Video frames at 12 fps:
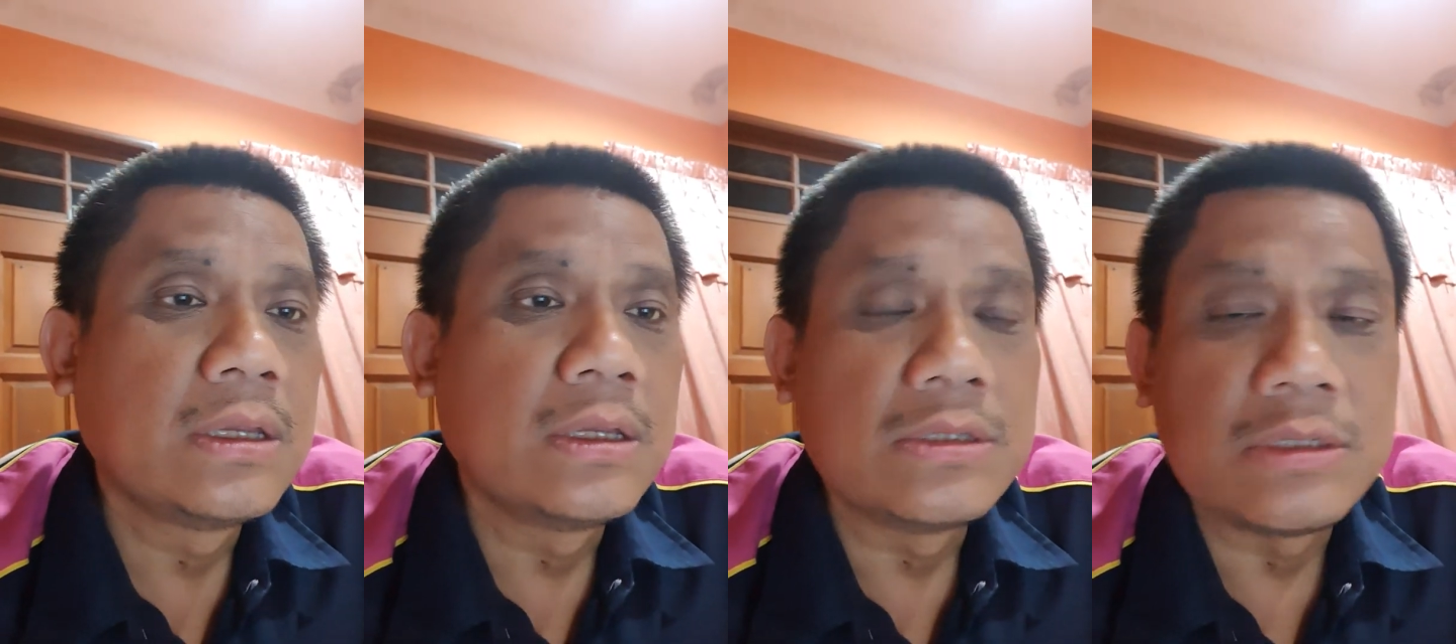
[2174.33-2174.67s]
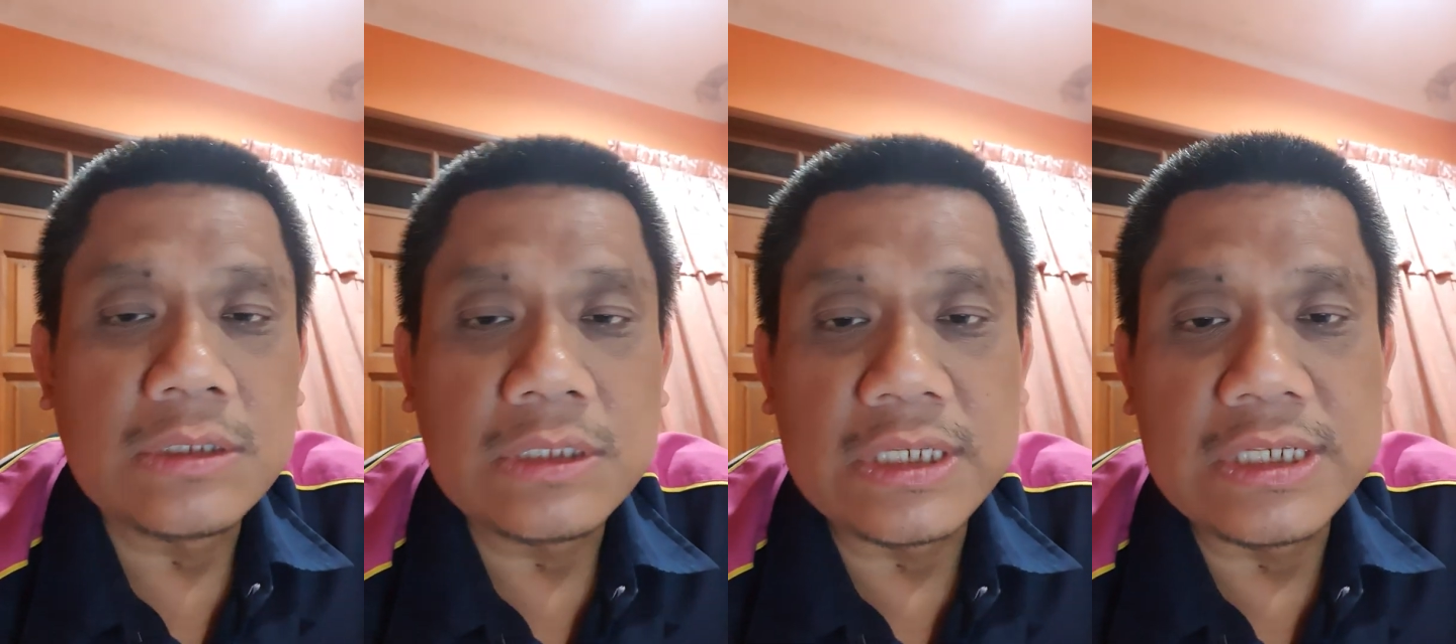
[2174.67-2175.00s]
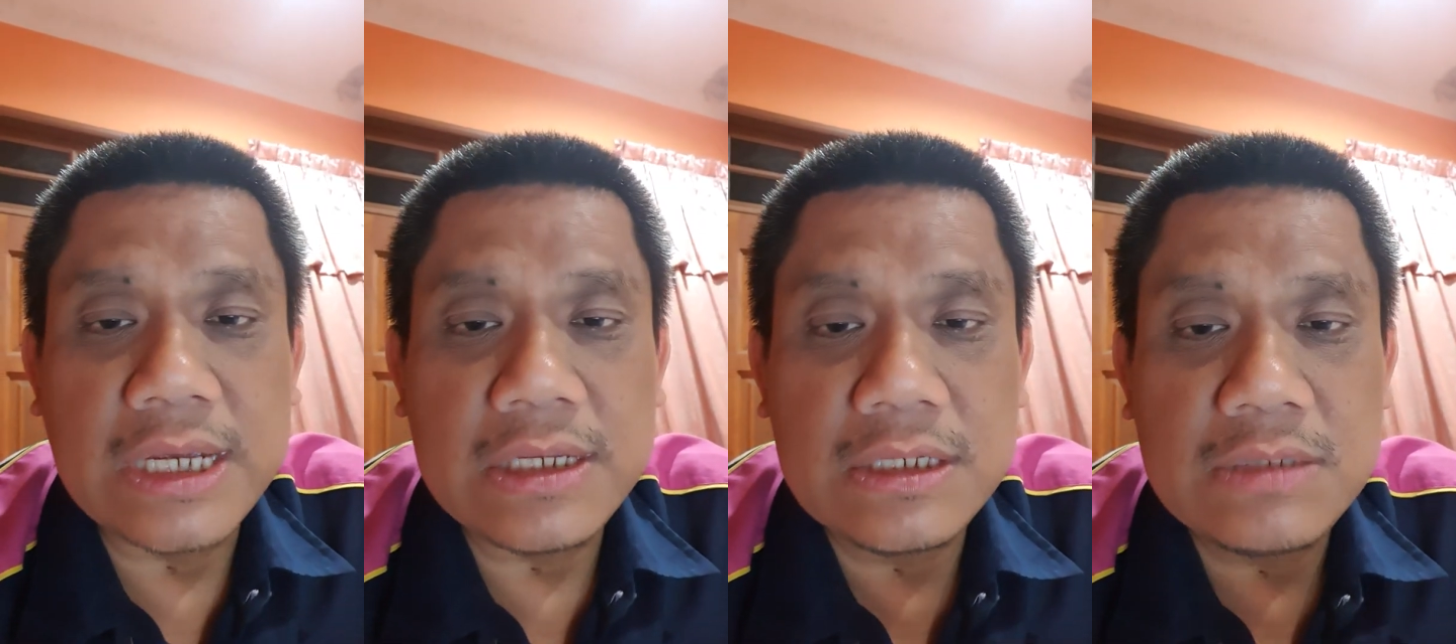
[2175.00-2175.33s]
So the
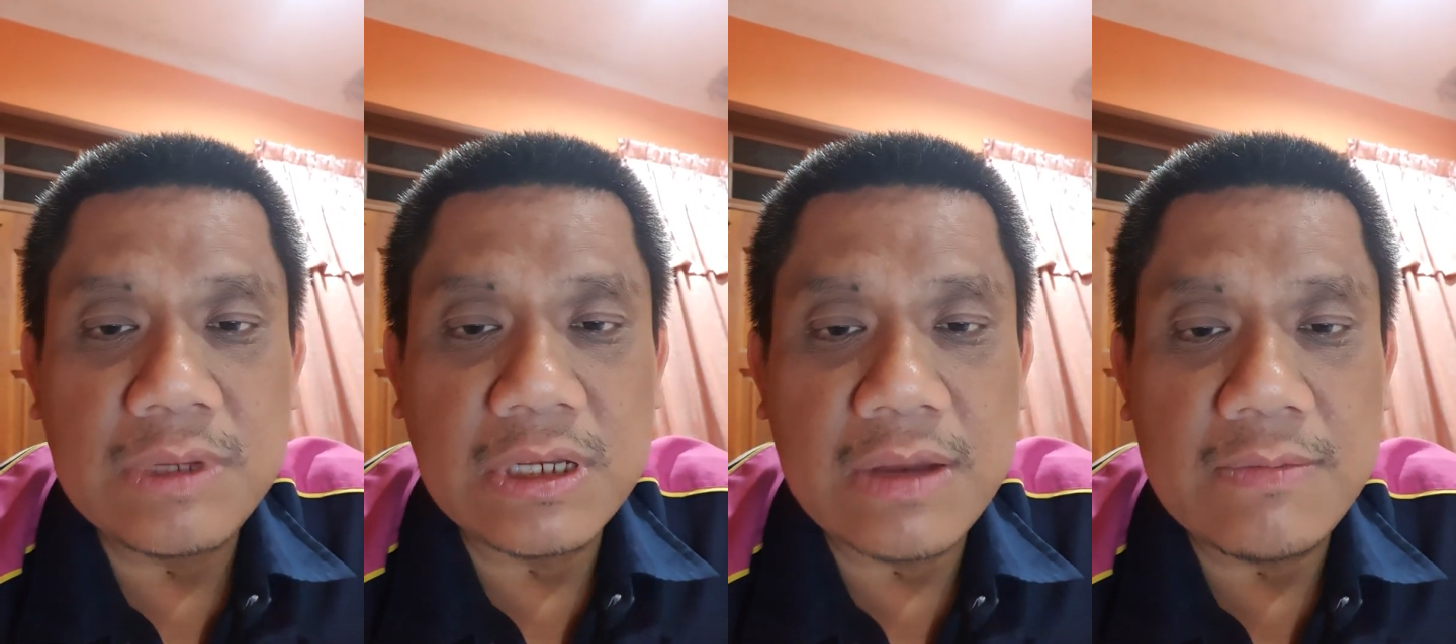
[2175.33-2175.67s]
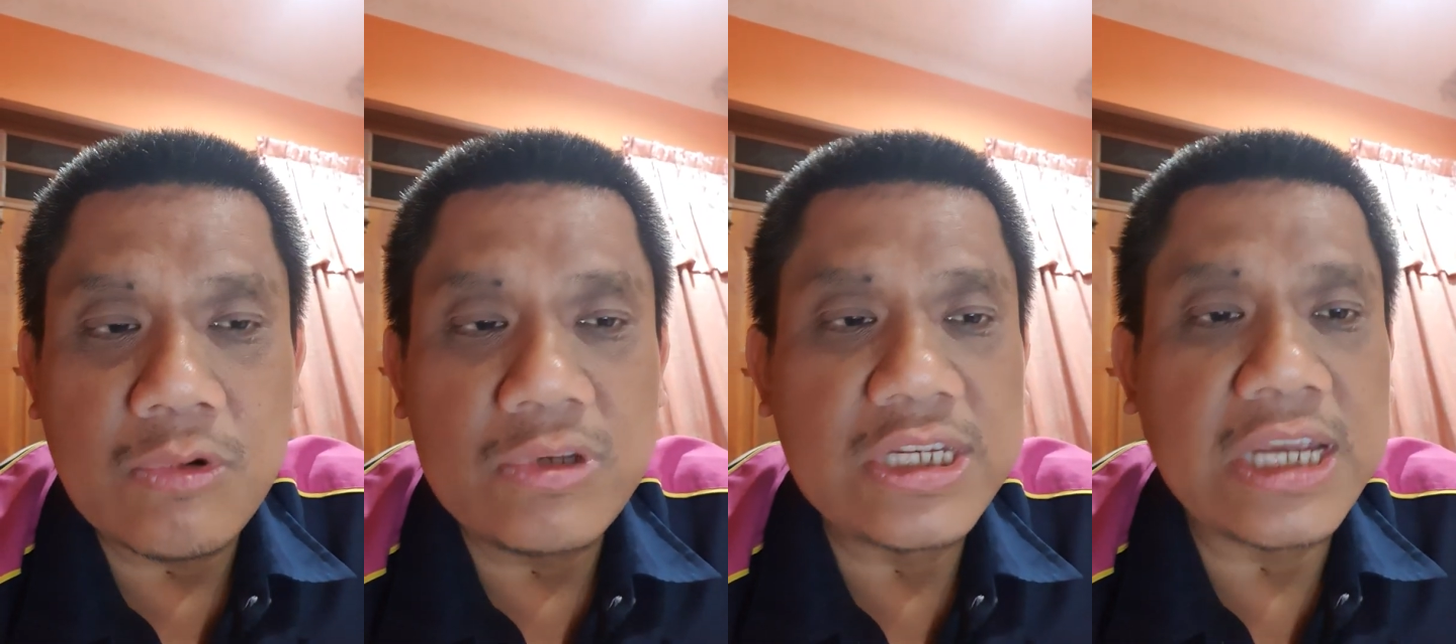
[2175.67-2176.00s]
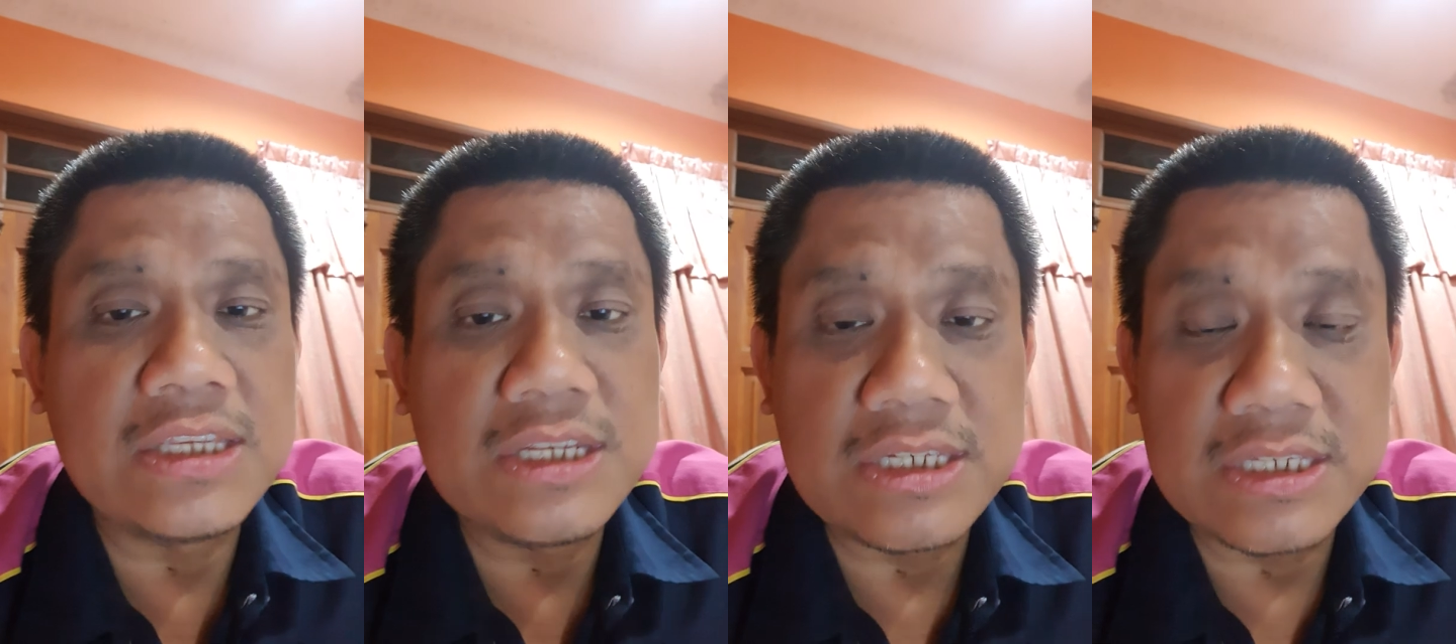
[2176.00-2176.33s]
Chinese become more China